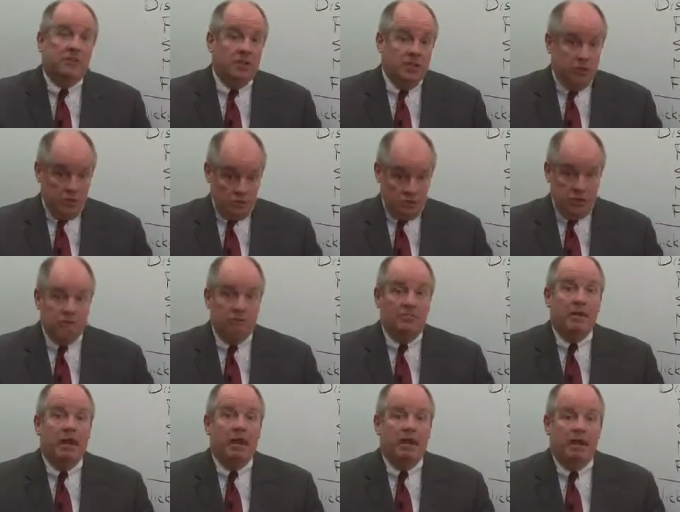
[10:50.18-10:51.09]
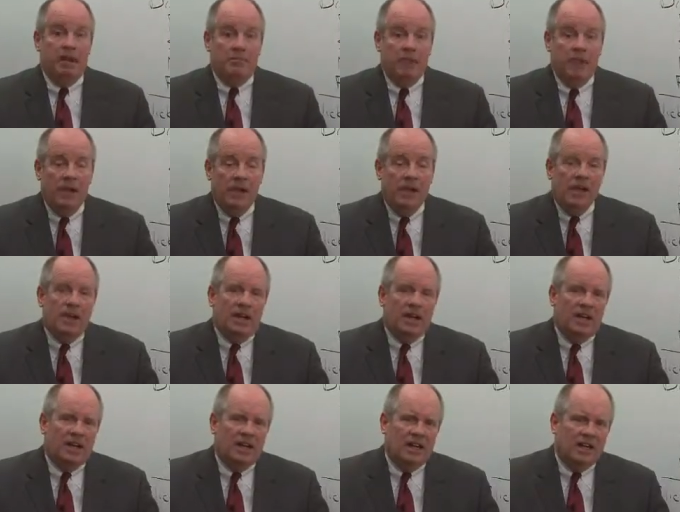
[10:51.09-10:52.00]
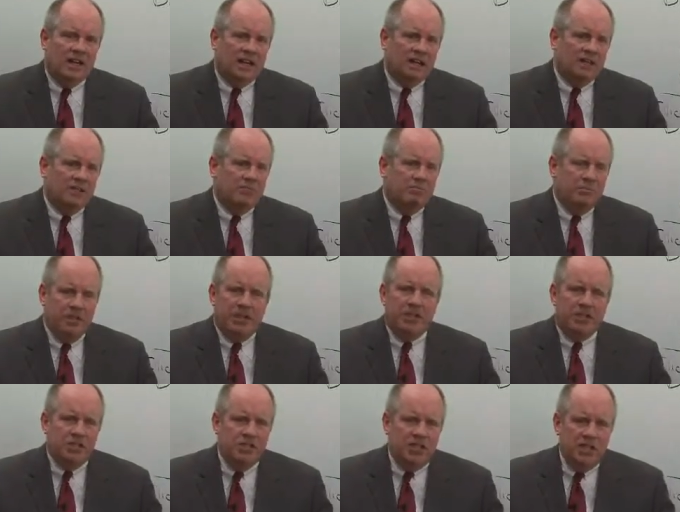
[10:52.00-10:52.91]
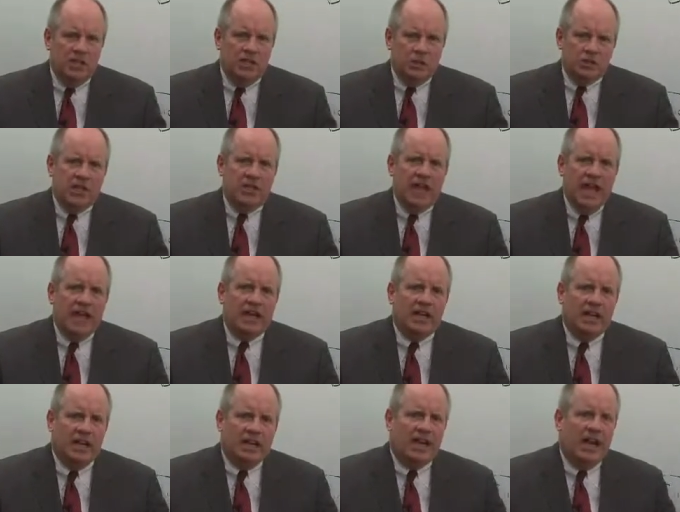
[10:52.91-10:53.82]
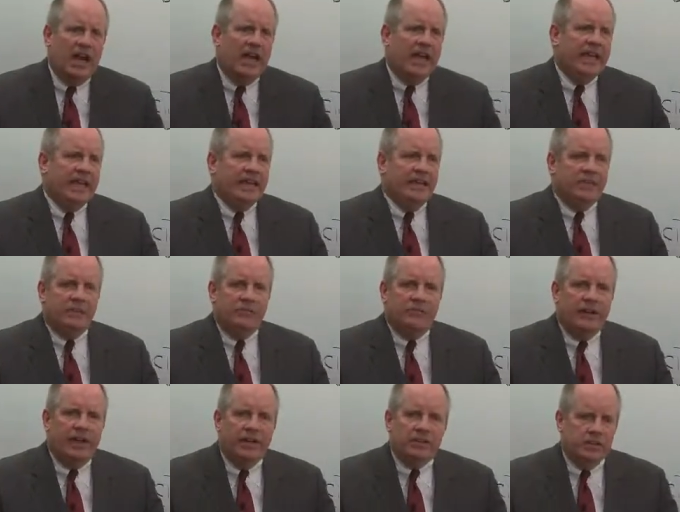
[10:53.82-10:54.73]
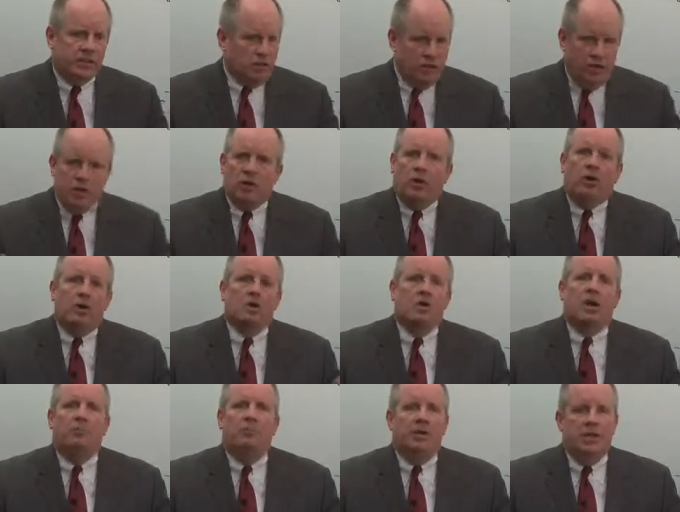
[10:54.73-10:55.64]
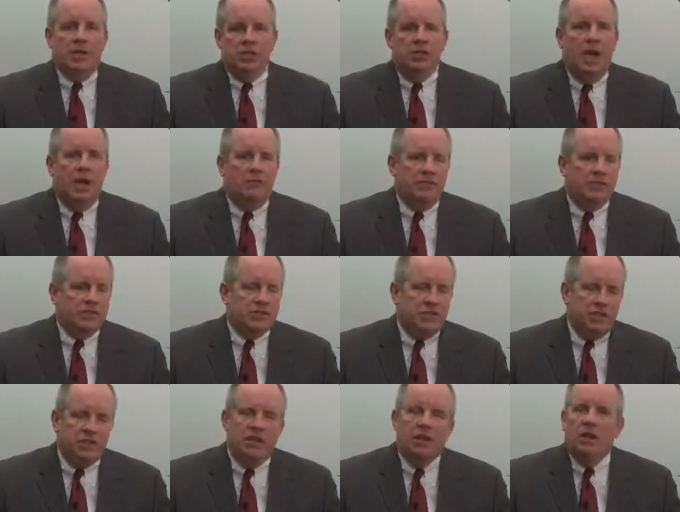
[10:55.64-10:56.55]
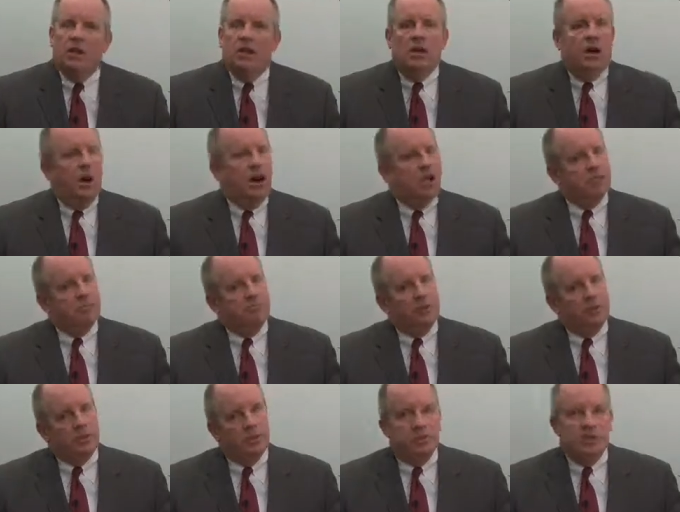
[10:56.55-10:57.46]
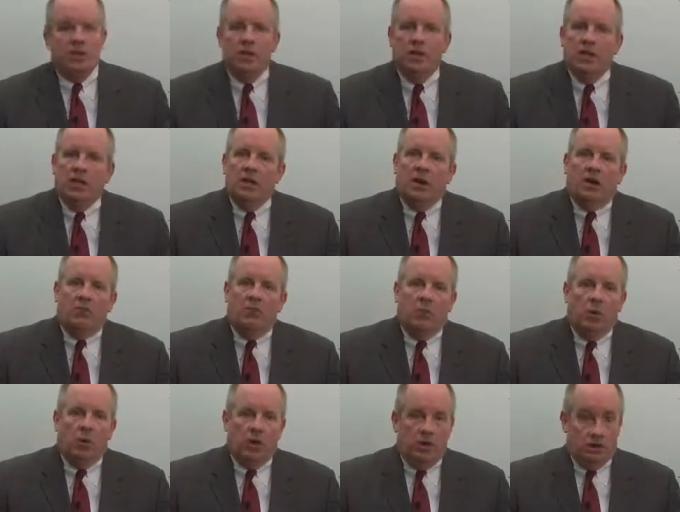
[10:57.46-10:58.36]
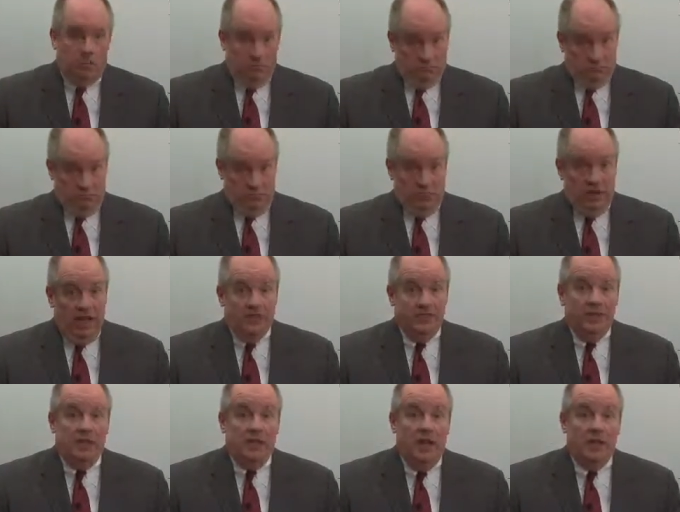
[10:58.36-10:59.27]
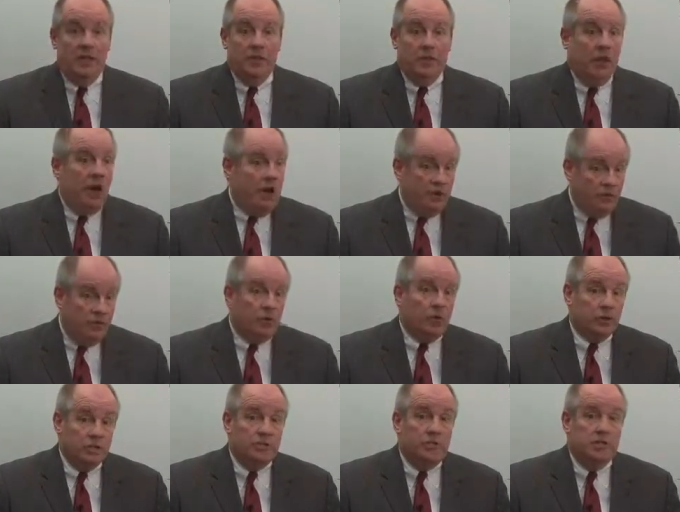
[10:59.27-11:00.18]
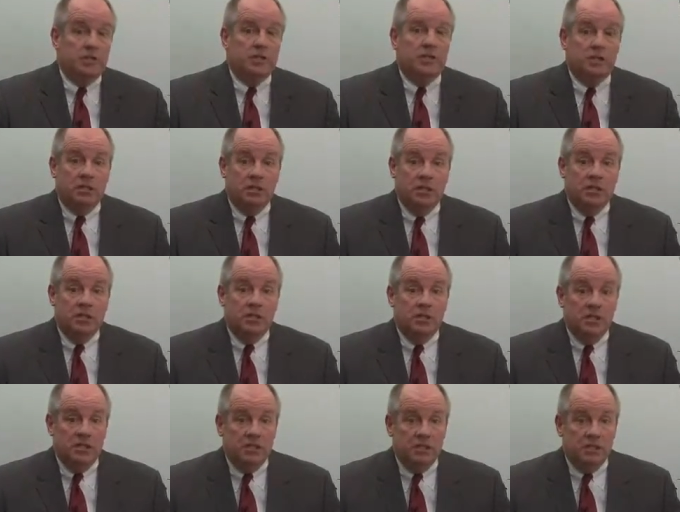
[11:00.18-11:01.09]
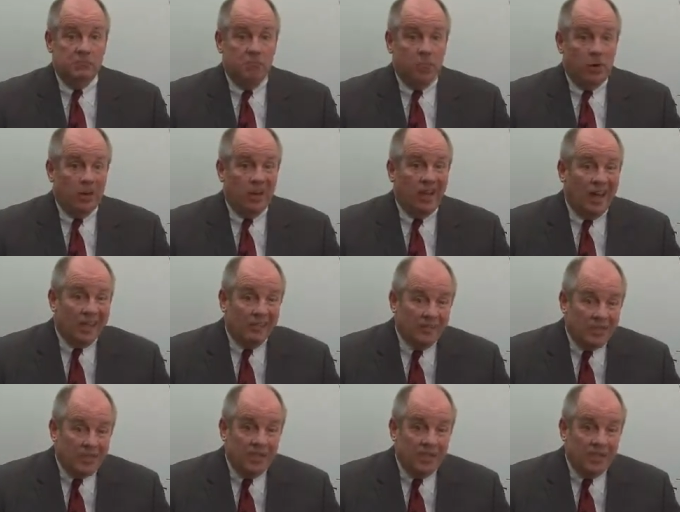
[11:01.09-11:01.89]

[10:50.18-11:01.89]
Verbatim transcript: get your system back up. Uh, big casinos can act like high end devices. Credit card companies, obviously. Hospitals are more life and death. Law enforcement is, is more life